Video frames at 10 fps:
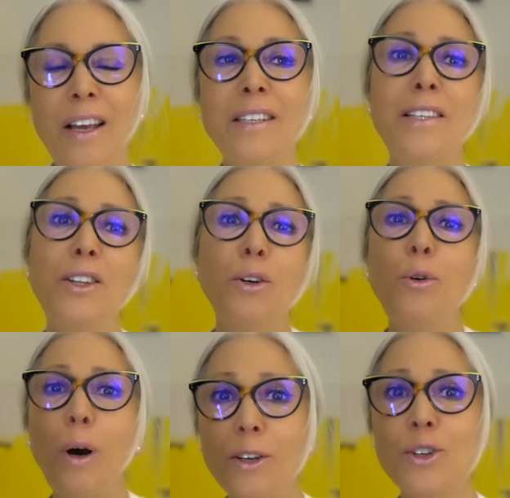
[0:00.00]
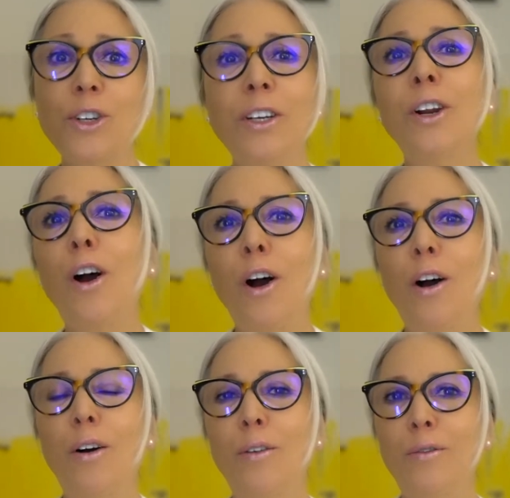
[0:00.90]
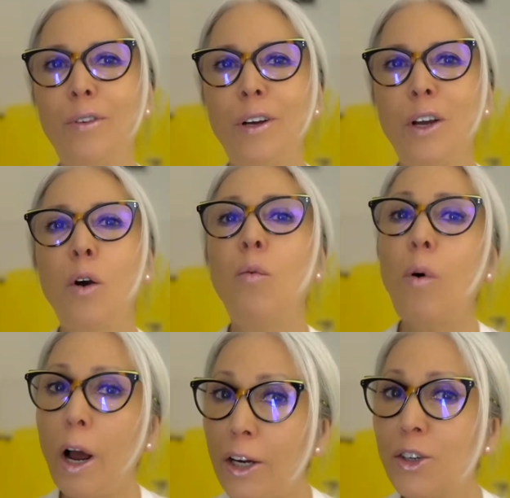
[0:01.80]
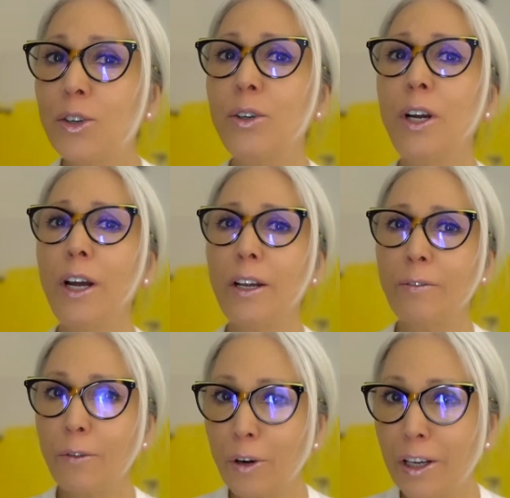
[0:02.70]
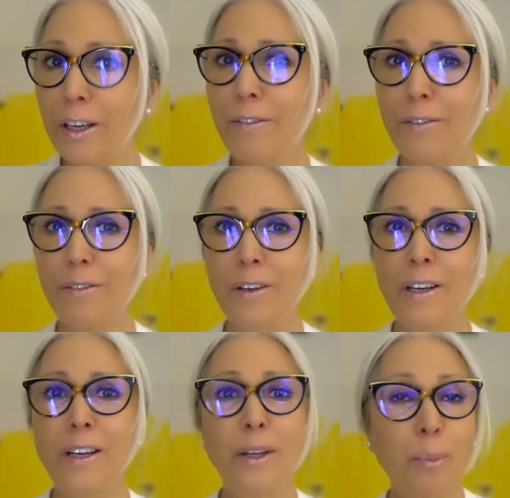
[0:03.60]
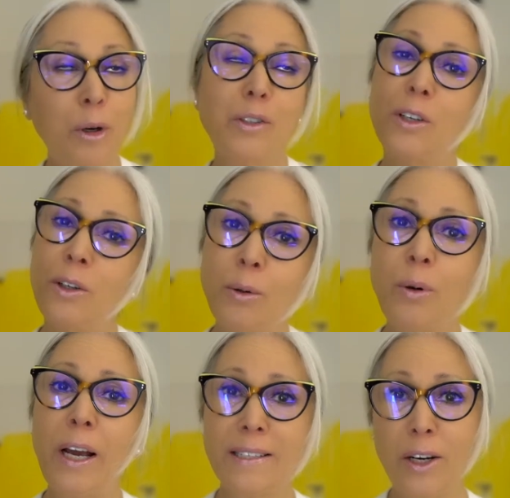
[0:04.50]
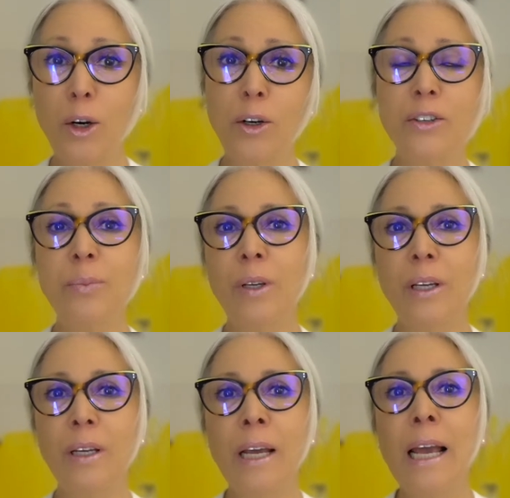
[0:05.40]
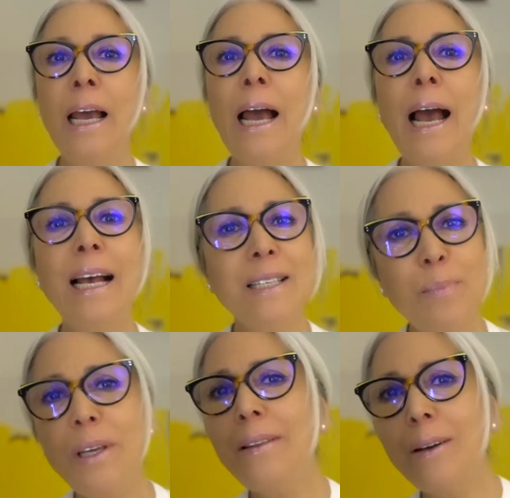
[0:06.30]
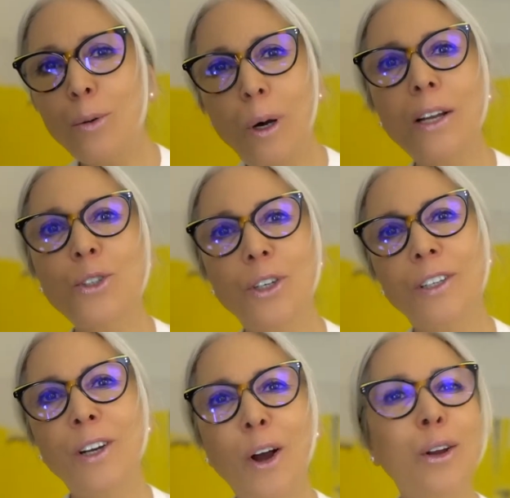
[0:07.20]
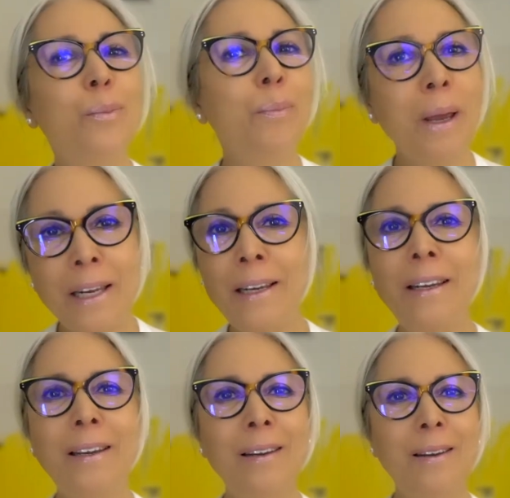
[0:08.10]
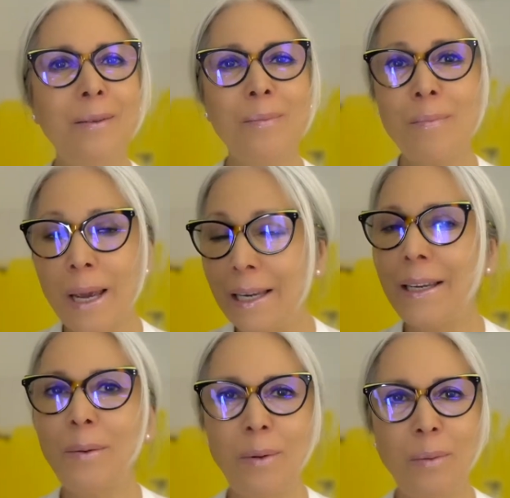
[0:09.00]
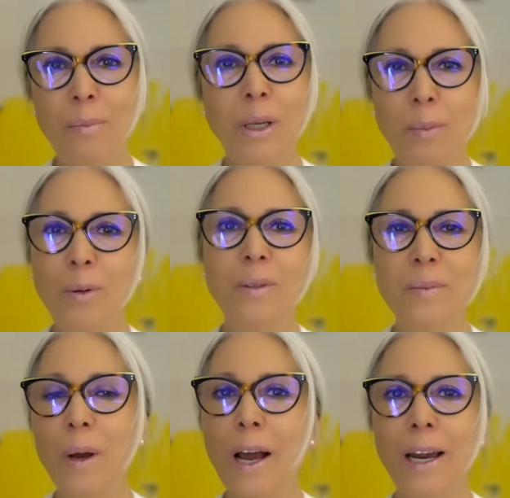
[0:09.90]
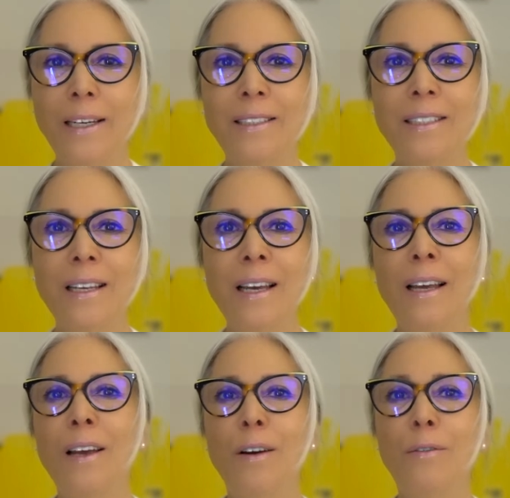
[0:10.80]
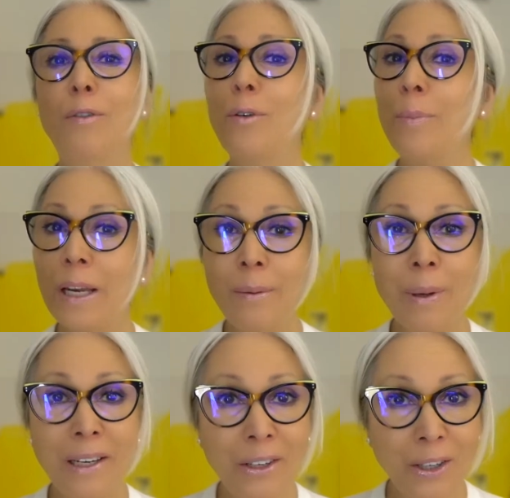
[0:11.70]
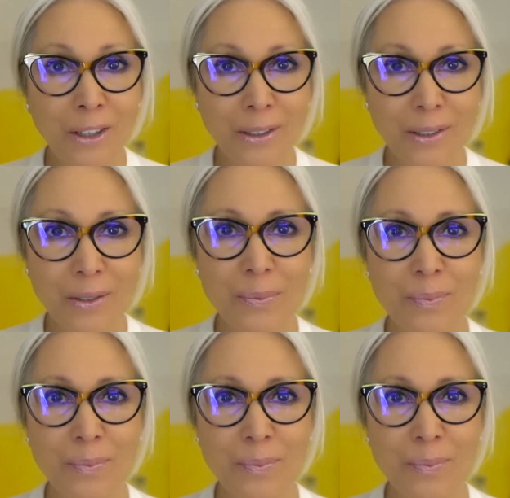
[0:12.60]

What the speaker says: So the question of why should I forgive the person who has hurt me has been the question on many, many people's minds for many, many years.